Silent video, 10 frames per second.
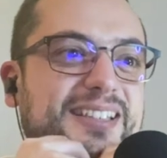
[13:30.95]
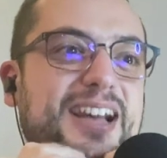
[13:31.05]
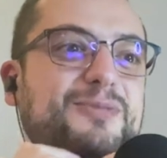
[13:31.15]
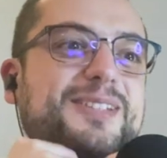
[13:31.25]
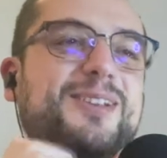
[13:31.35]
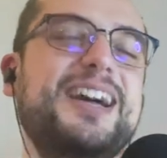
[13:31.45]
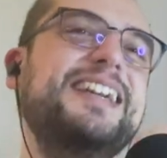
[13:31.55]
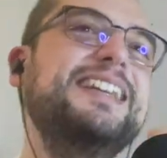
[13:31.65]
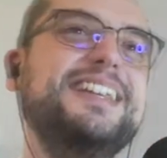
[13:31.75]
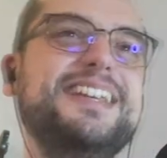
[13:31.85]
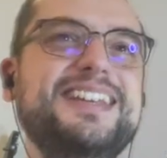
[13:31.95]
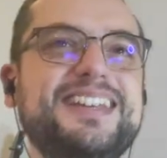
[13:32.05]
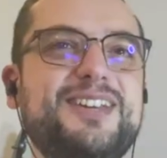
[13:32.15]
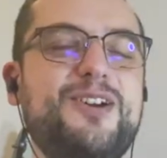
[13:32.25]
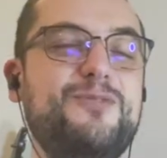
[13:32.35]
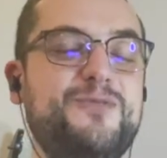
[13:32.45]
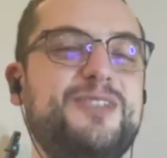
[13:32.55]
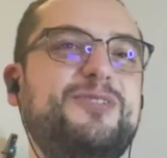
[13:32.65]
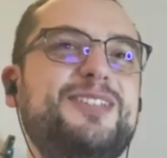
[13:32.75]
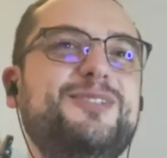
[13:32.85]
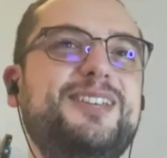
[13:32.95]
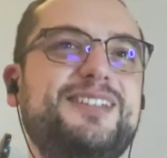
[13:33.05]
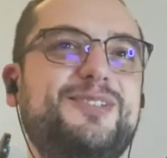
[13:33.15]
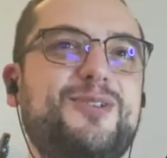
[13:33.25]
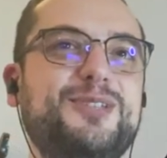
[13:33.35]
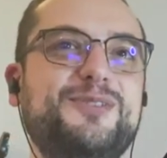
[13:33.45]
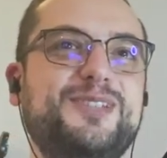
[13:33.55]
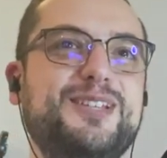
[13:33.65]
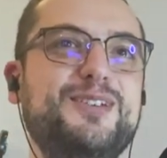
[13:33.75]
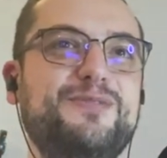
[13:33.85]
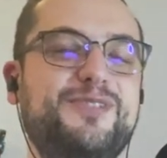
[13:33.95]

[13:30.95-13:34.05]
And I was like, you know, when you're into this sort of stuff,